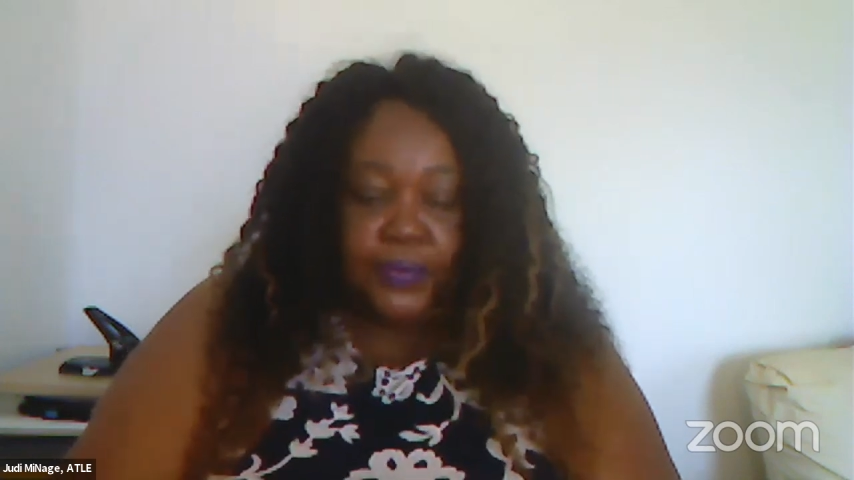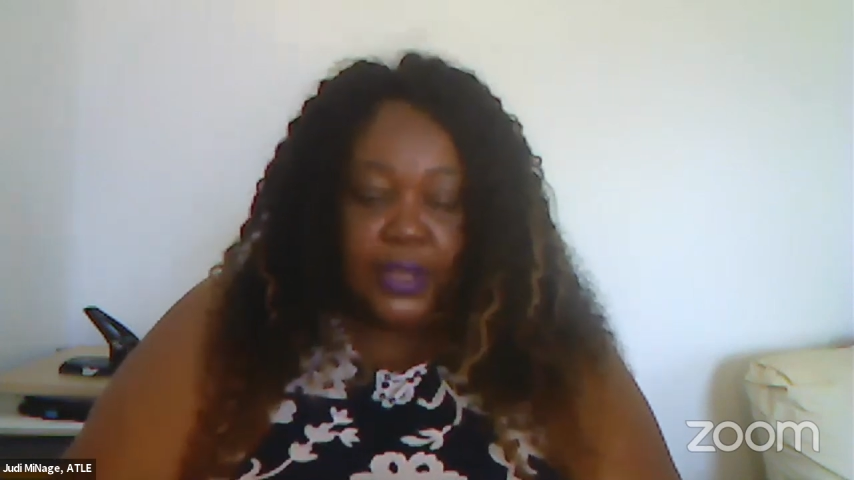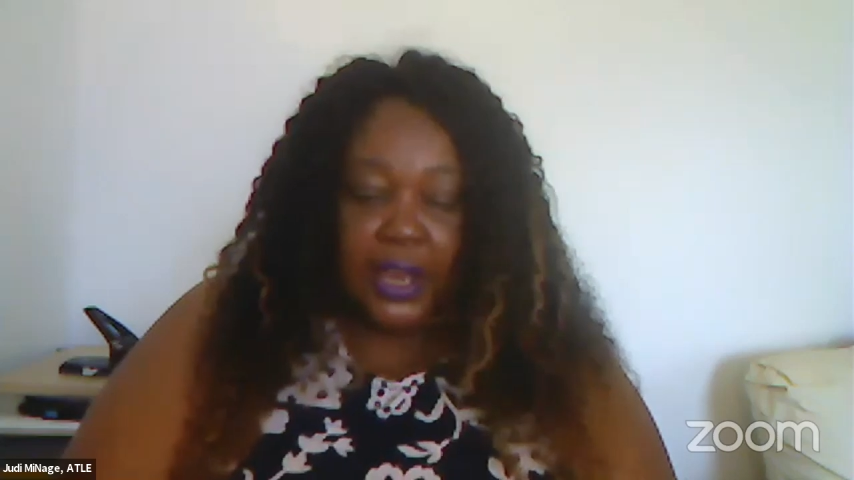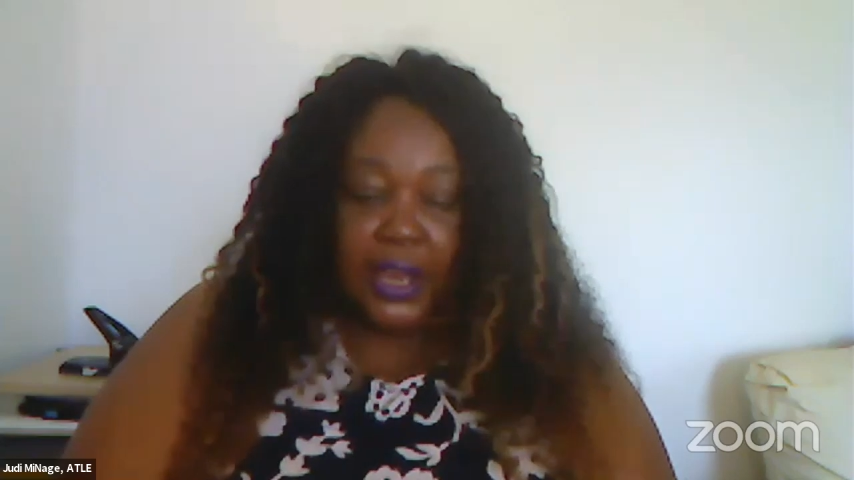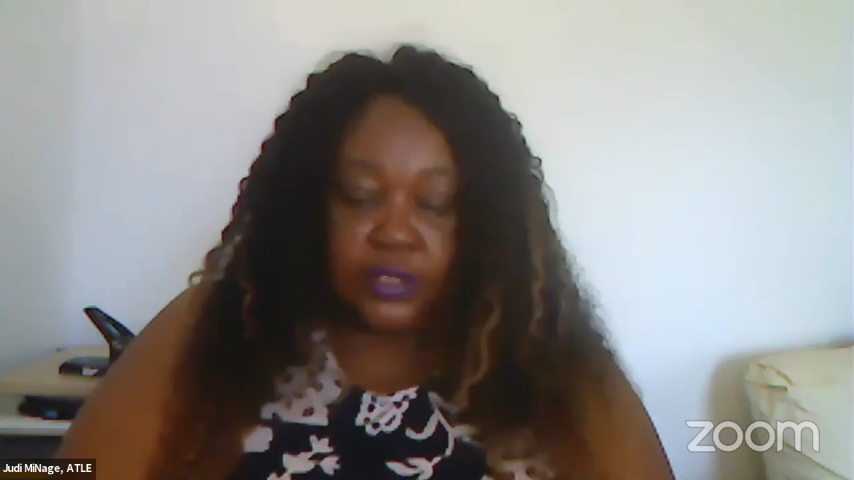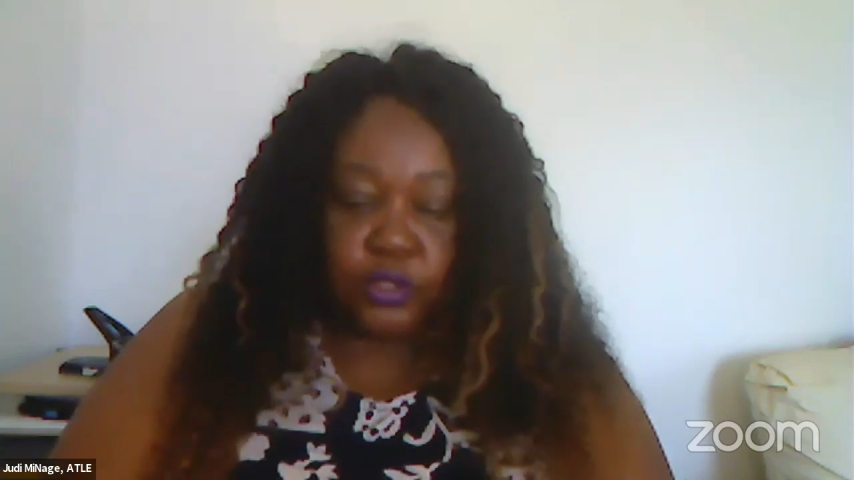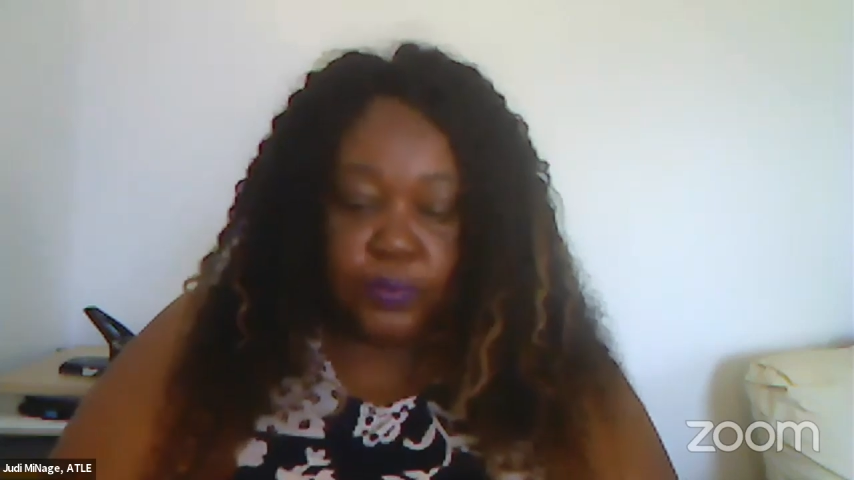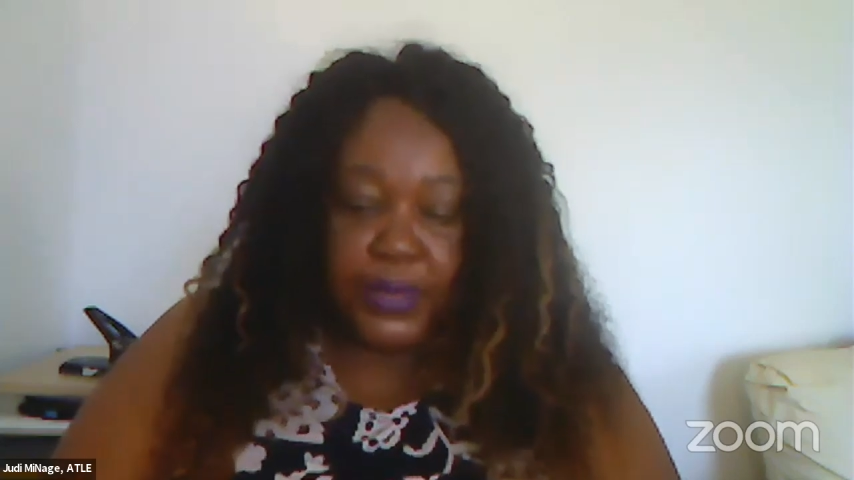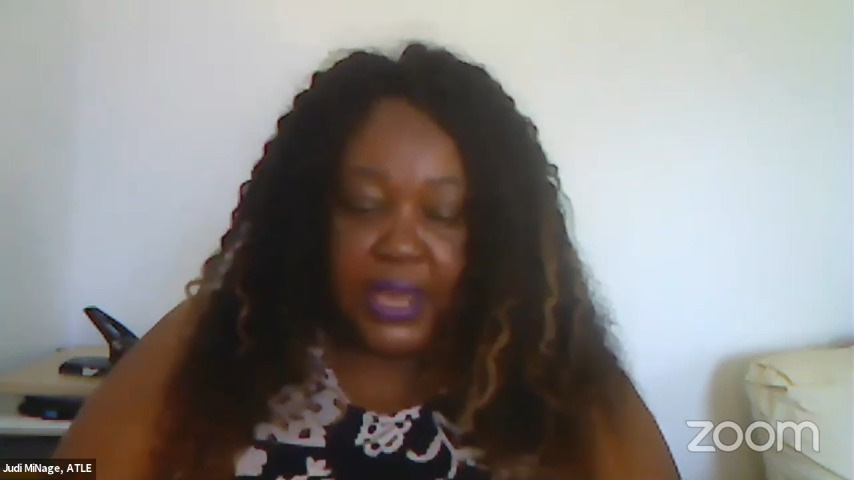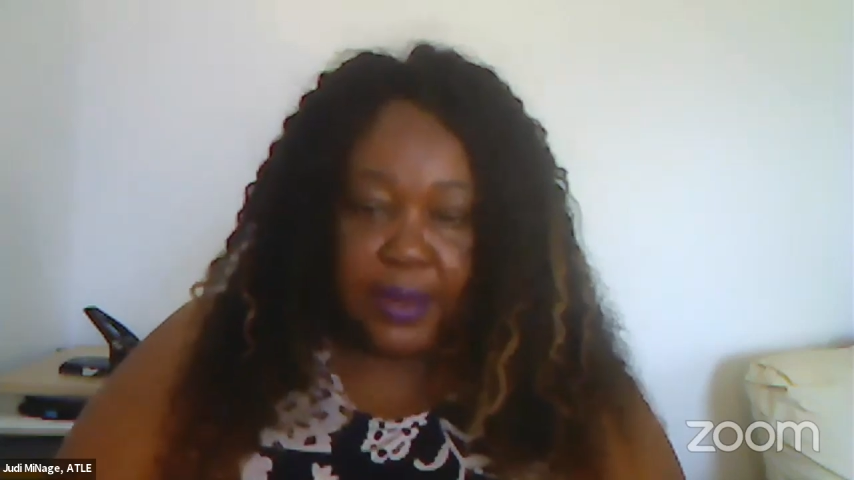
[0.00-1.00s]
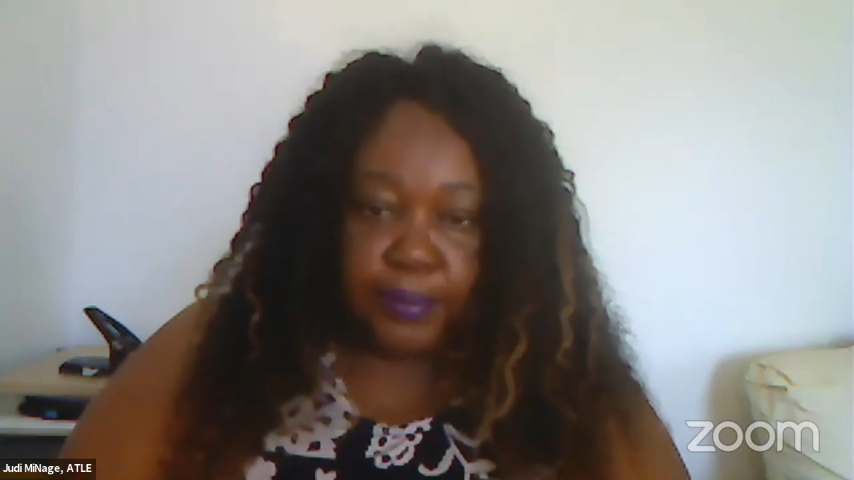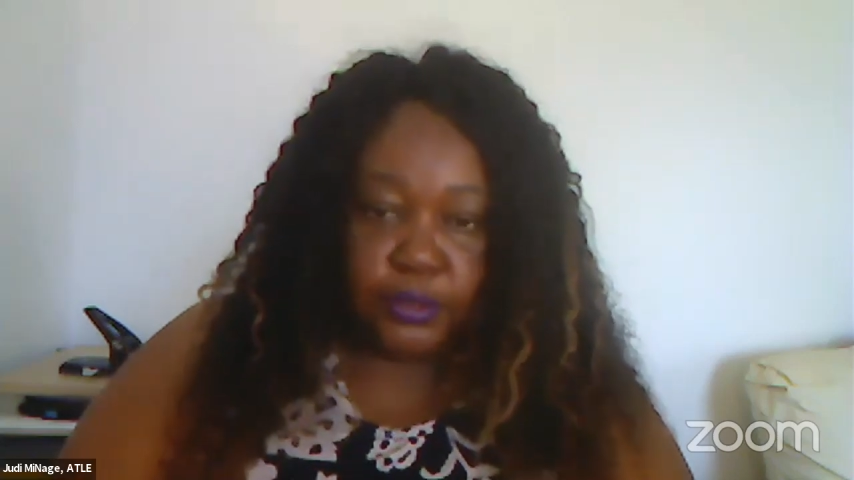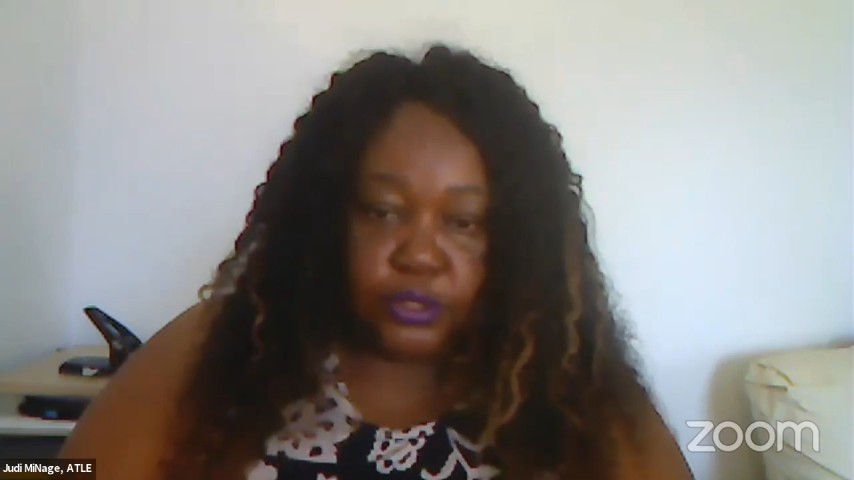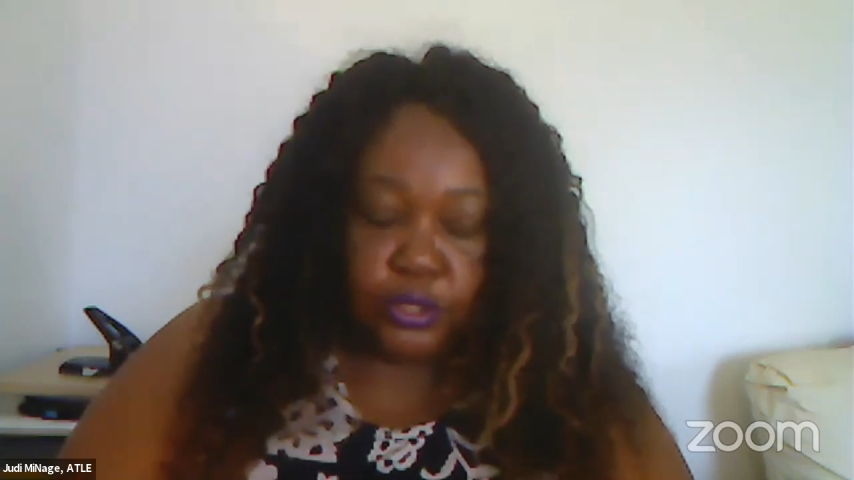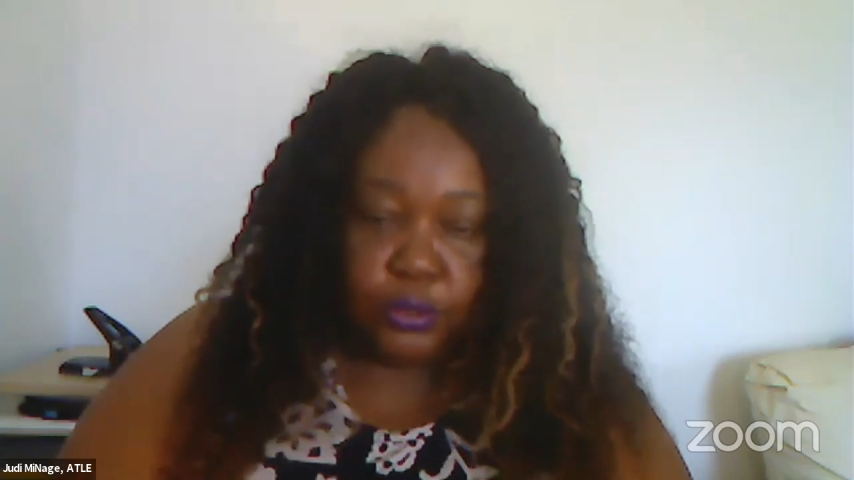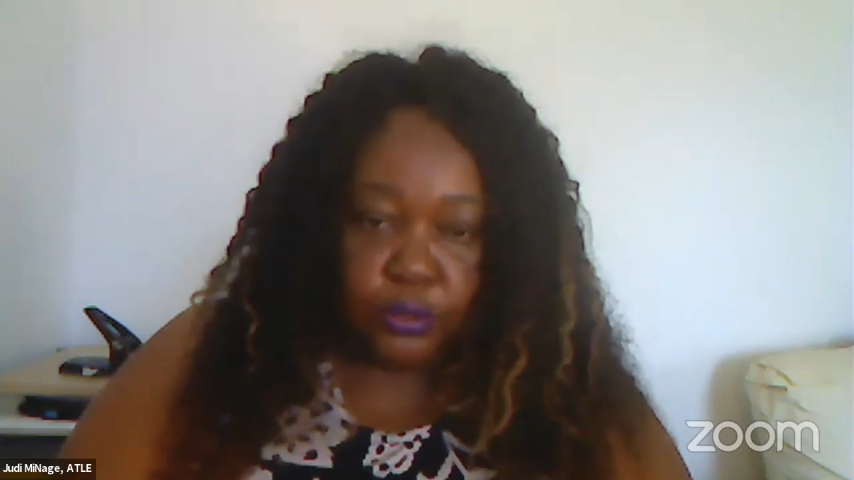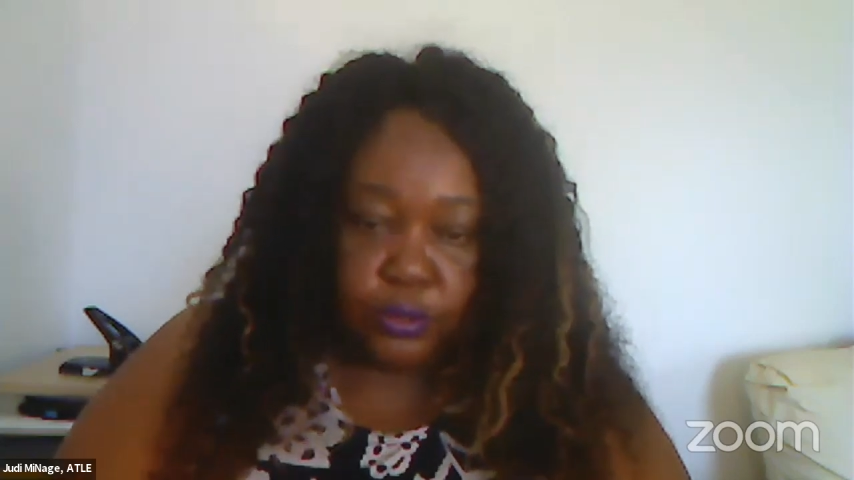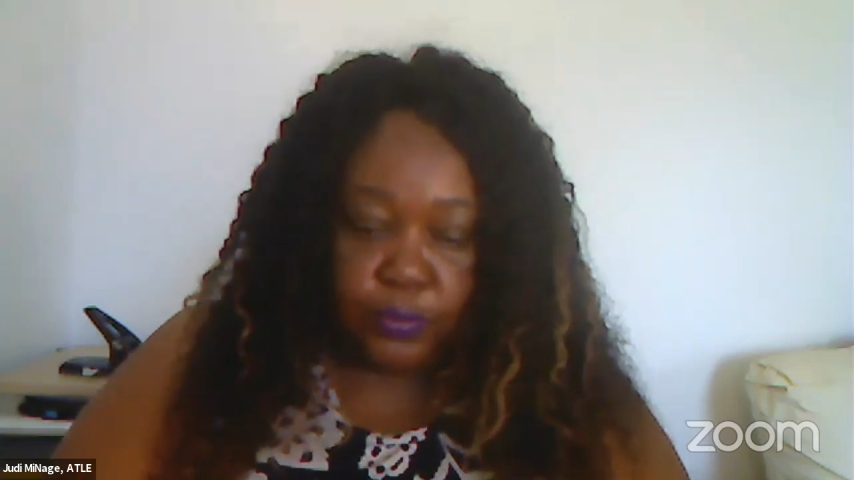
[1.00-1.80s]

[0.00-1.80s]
to be able to